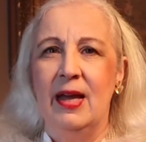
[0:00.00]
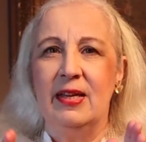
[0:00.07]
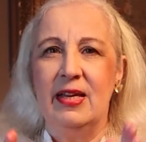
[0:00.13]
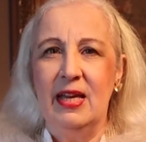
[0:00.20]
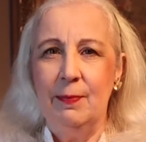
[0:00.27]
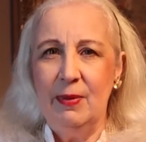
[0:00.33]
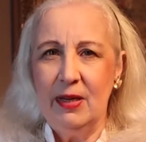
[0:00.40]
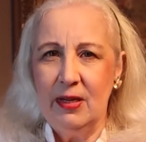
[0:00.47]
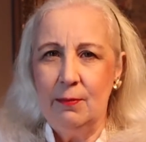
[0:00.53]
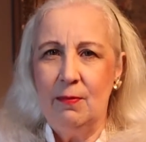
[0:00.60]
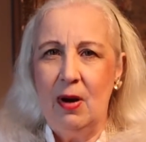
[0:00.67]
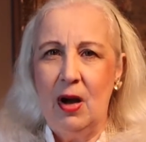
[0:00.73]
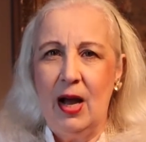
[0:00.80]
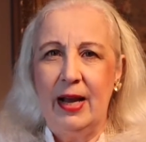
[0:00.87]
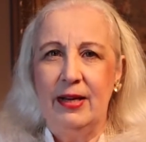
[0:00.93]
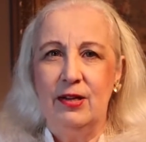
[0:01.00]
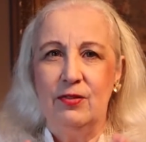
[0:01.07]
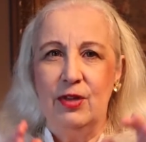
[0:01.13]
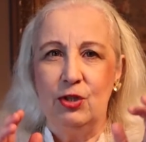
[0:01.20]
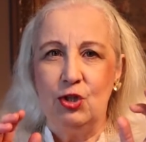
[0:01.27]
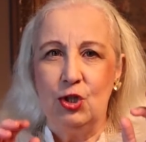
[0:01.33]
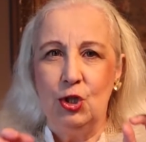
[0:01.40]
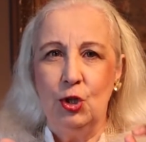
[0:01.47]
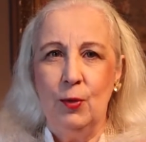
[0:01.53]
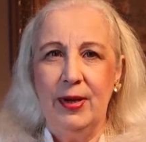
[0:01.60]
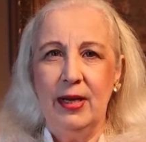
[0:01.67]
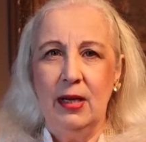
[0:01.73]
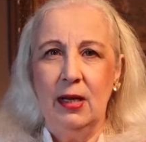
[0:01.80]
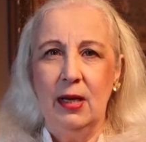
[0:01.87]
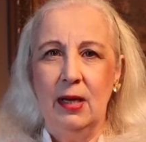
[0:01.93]
Keeping in mind that
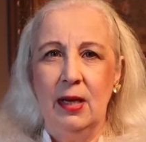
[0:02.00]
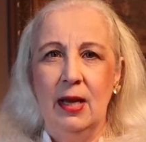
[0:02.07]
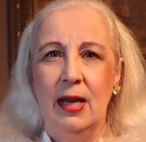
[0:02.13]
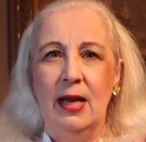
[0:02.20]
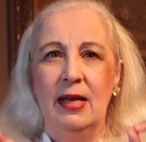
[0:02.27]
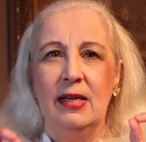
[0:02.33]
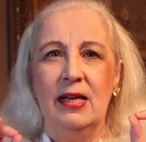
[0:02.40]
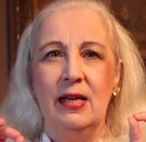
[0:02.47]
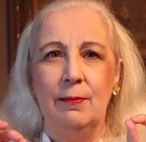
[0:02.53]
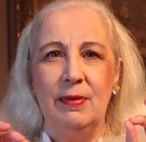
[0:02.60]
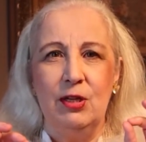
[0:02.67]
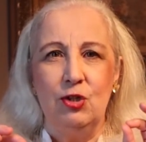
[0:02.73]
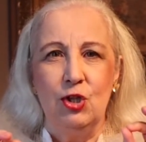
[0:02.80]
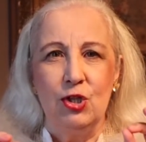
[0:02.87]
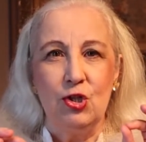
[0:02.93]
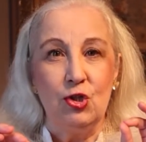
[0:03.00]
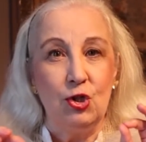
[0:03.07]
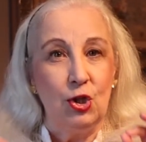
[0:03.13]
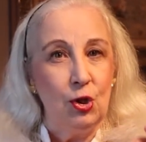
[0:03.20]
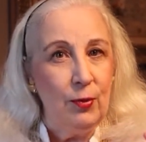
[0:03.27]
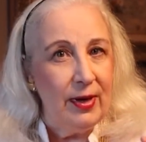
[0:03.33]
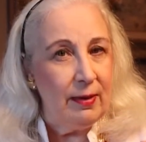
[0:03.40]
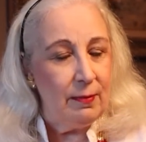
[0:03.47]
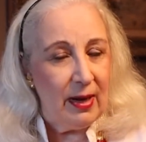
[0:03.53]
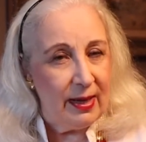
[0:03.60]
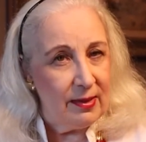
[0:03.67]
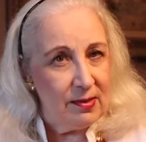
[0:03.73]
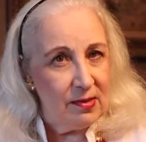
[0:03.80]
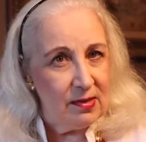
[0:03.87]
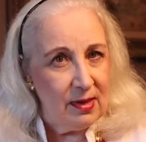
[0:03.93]
chewing can be just chewing by
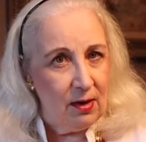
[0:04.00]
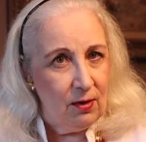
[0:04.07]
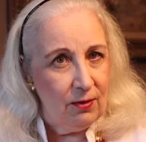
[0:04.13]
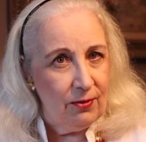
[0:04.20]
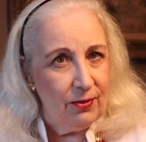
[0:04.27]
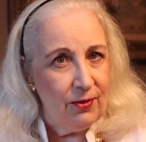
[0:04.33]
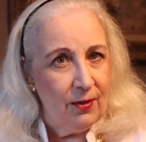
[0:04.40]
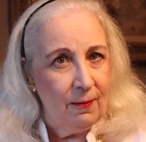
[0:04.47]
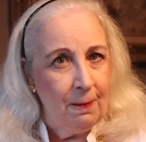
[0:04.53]
itself,